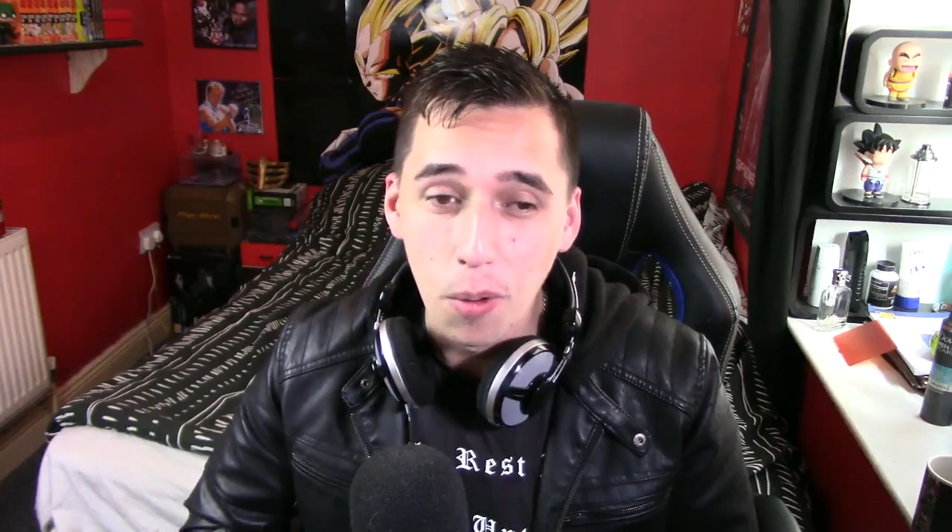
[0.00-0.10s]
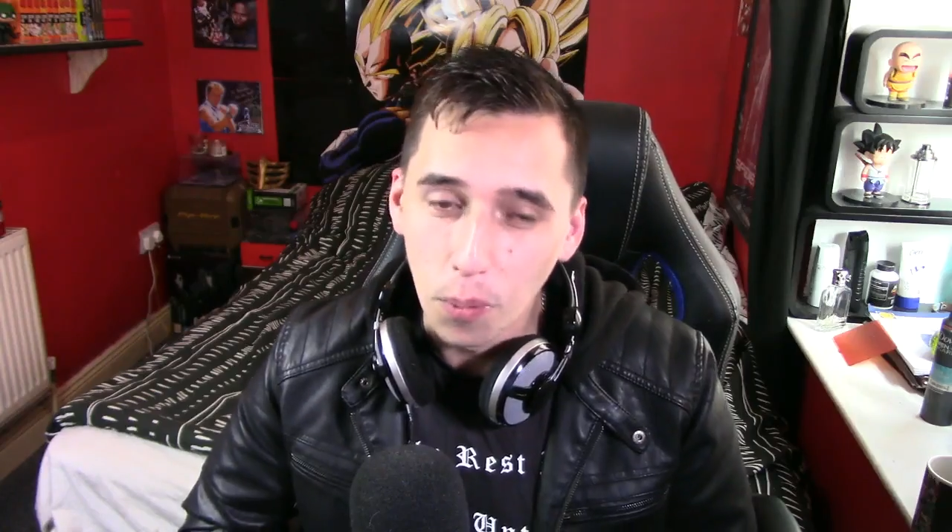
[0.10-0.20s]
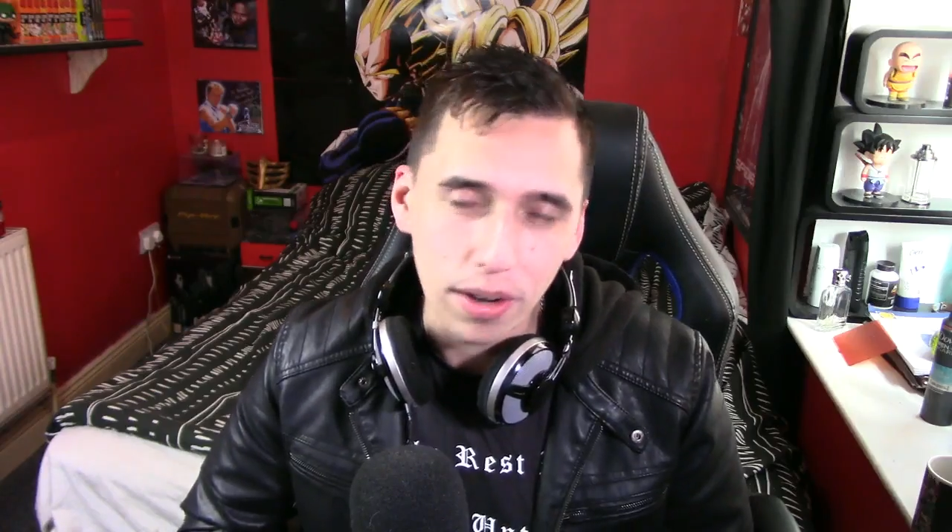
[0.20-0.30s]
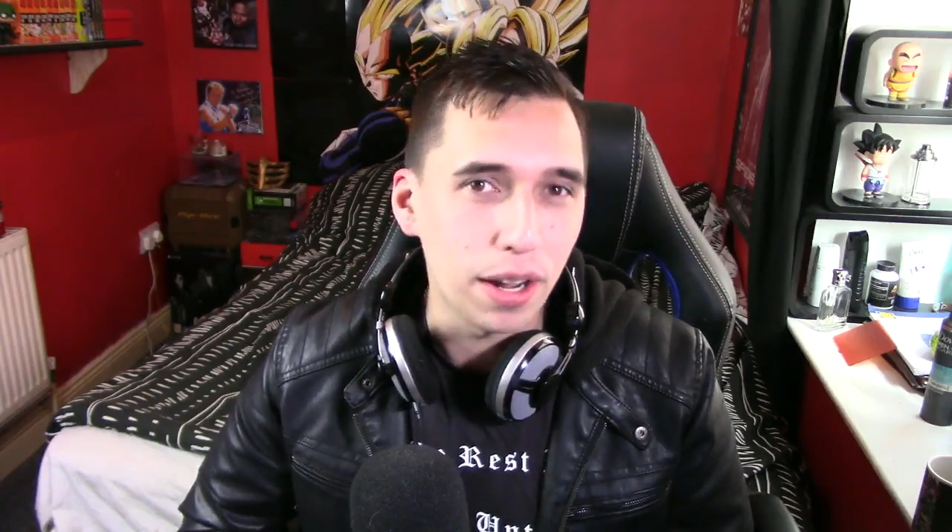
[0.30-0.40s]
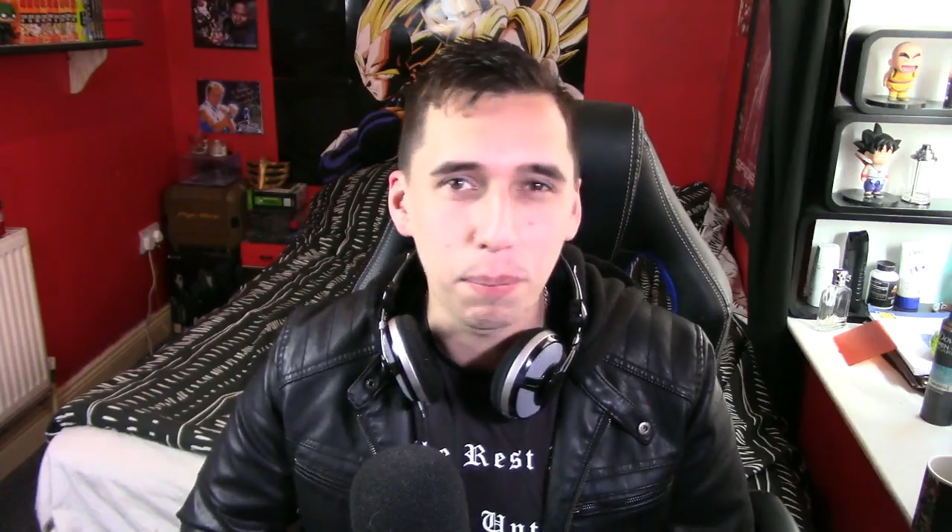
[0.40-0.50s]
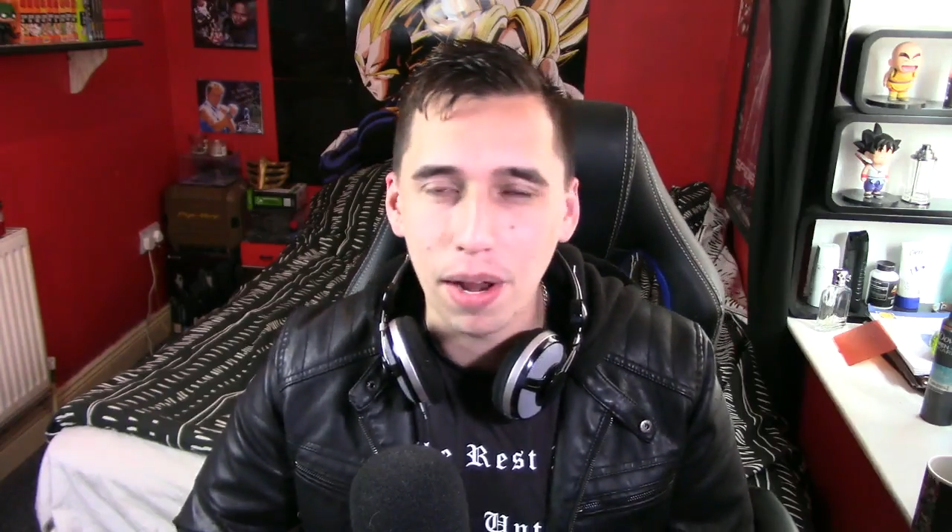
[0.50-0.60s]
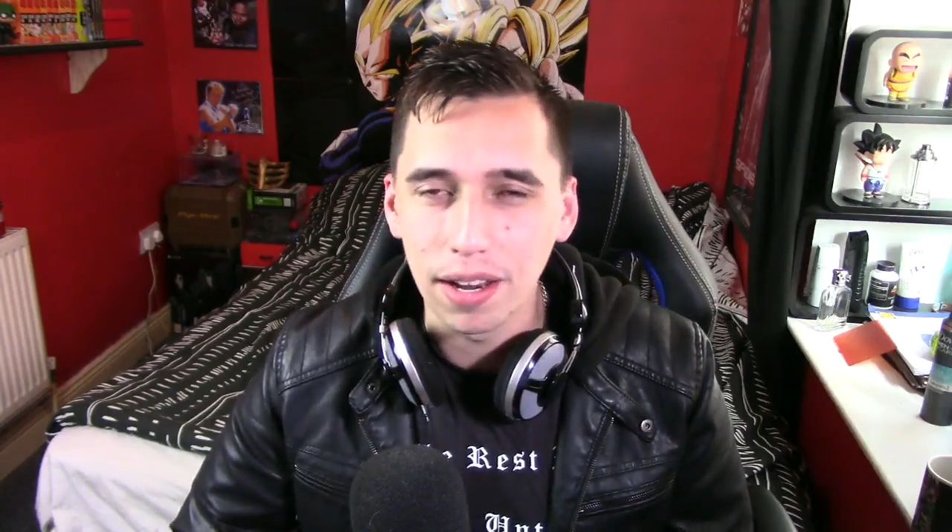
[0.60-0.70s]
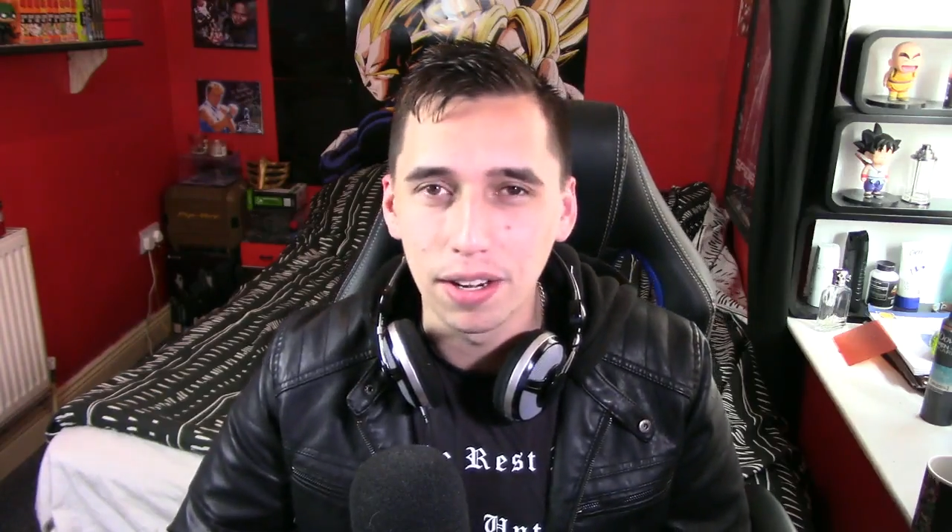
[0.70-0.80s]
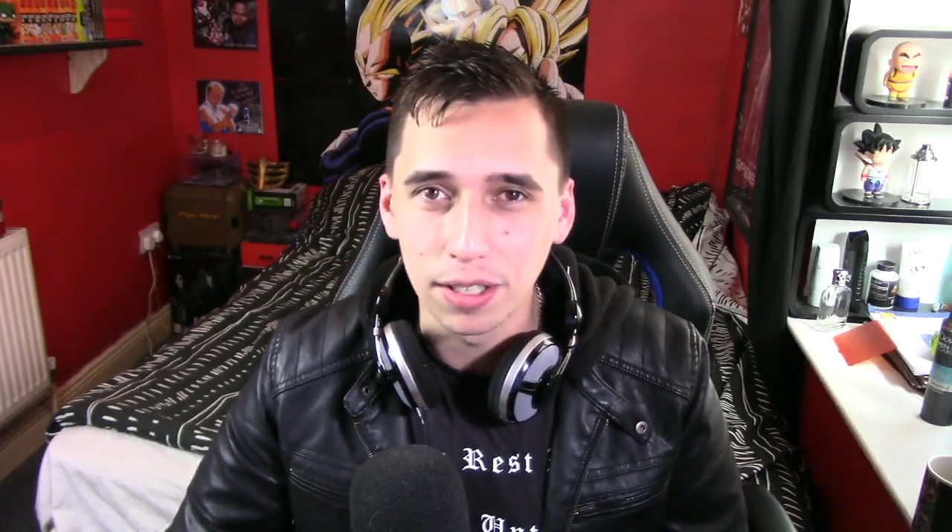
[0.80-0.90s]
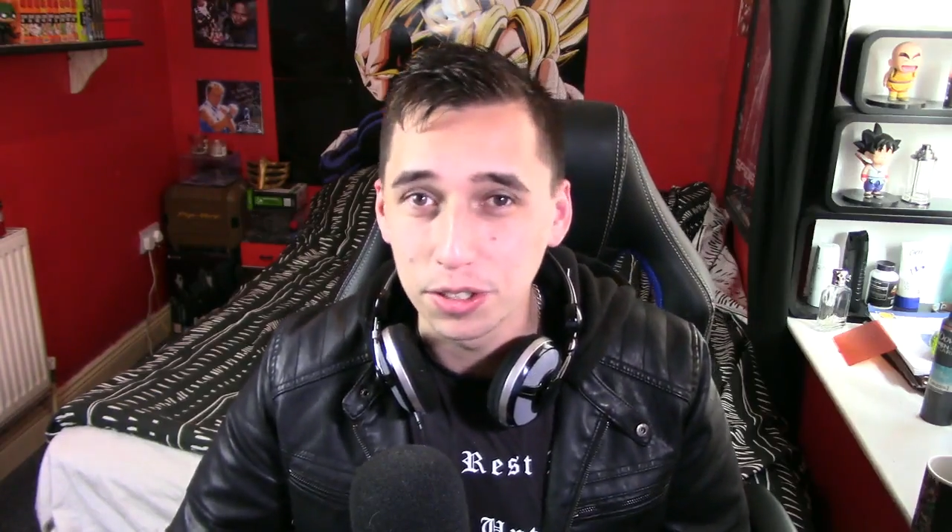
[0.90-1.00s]
What are you
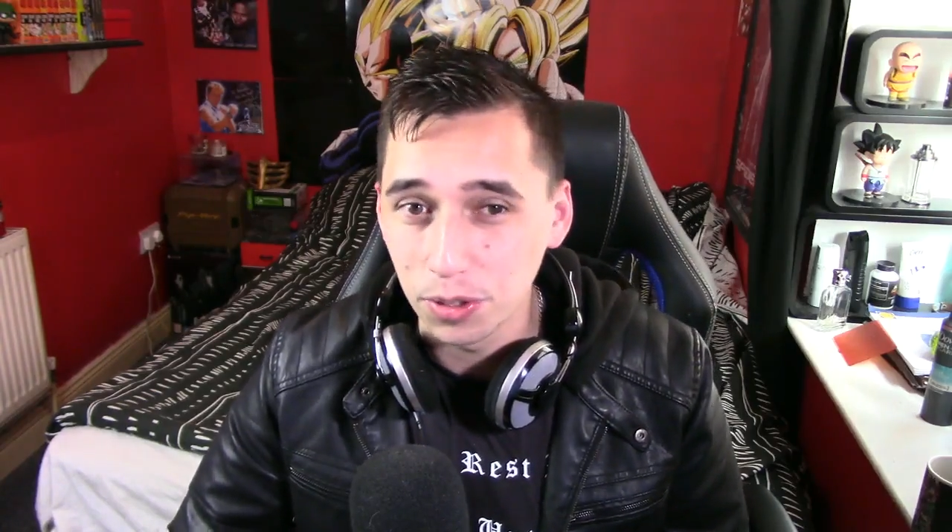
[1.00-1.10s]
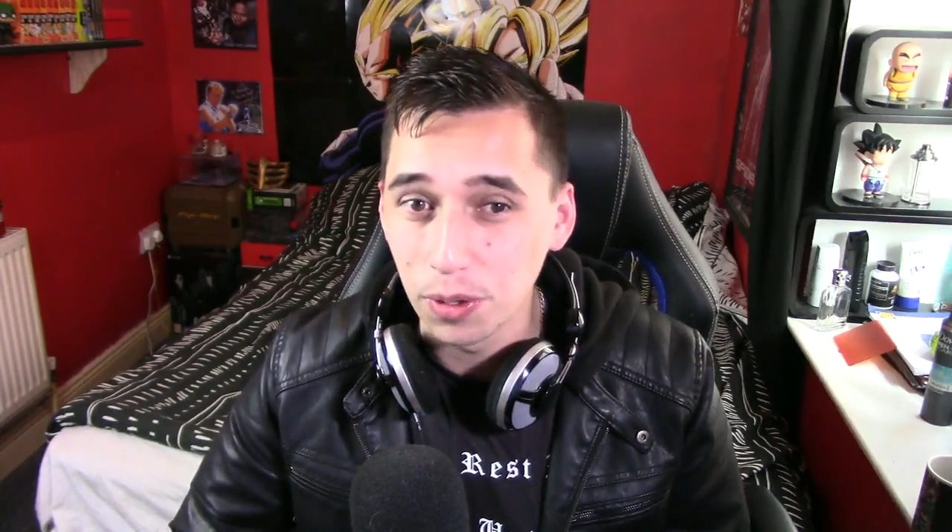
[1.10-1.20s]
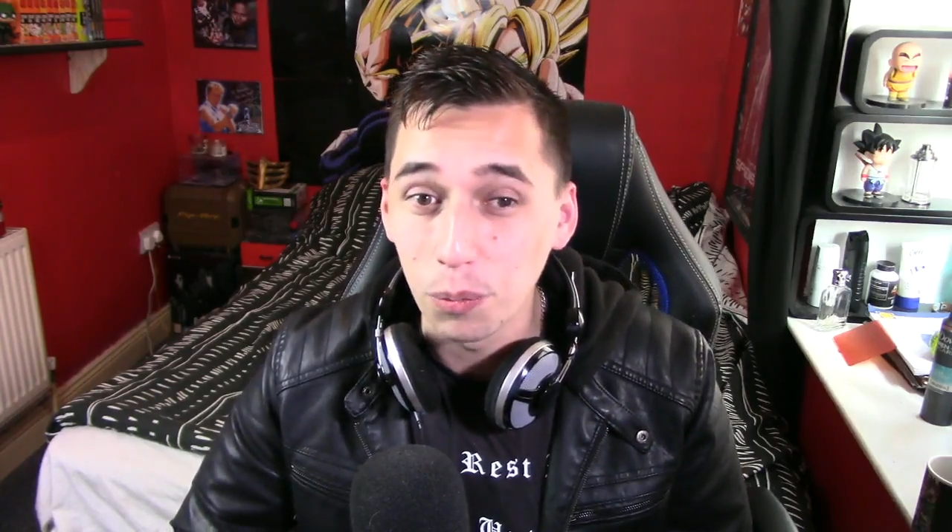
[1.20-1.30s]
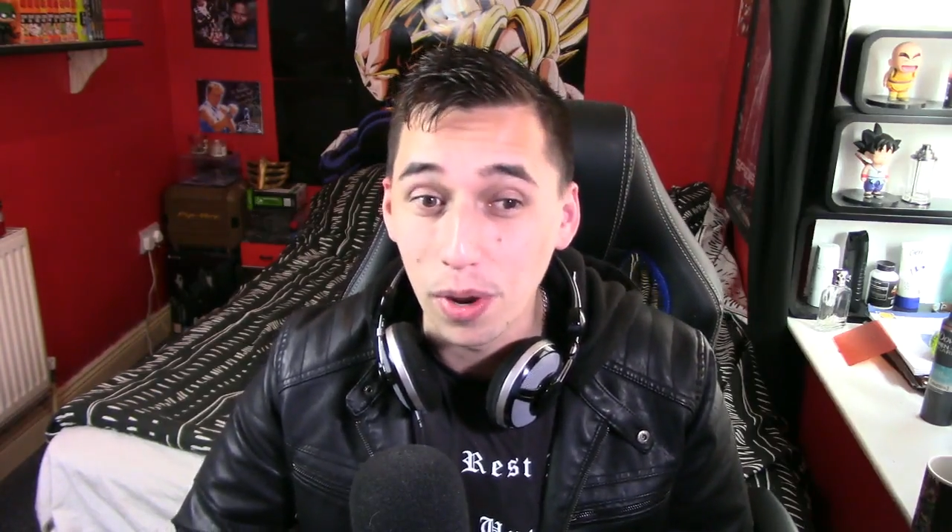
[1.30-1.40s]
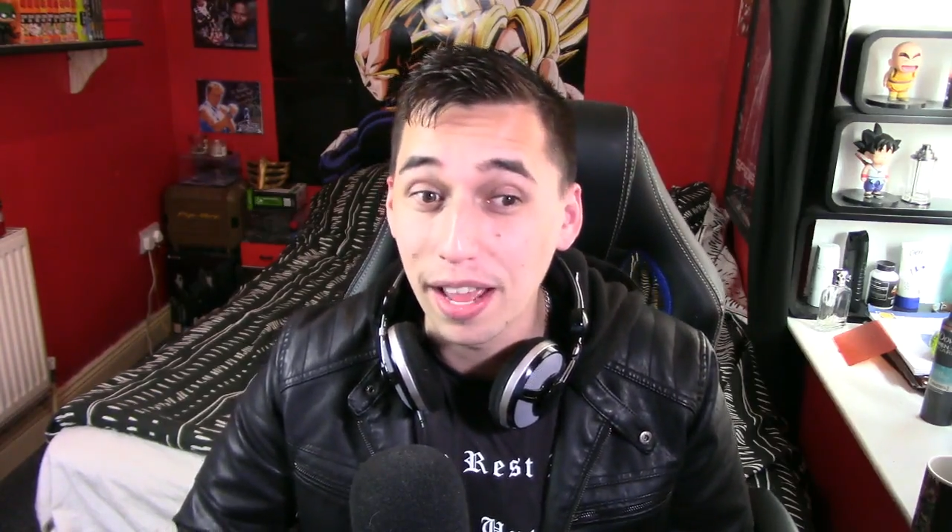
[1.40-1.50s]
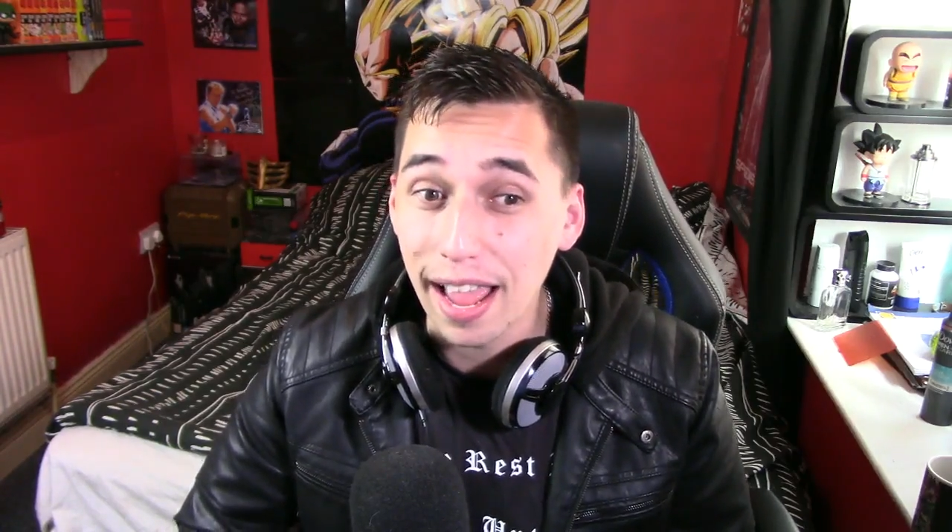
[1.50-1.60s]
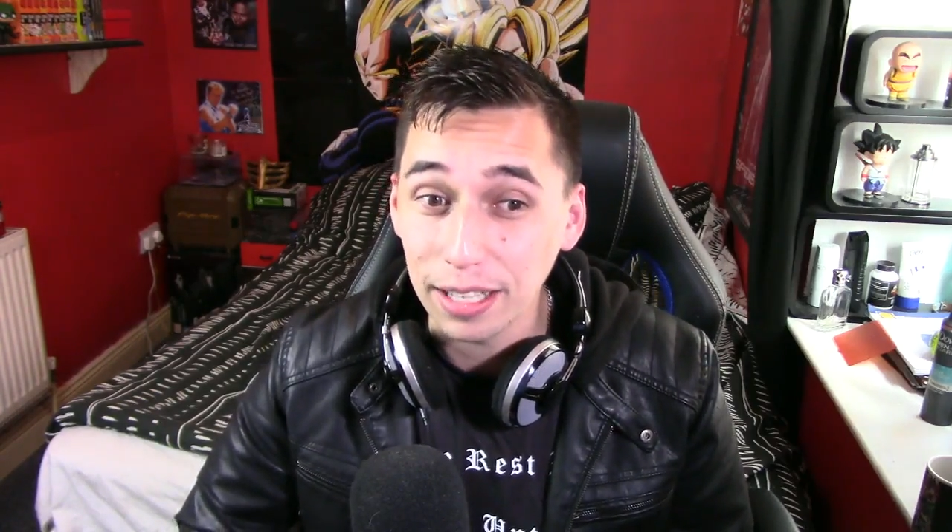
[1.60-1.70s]
planning on doing when I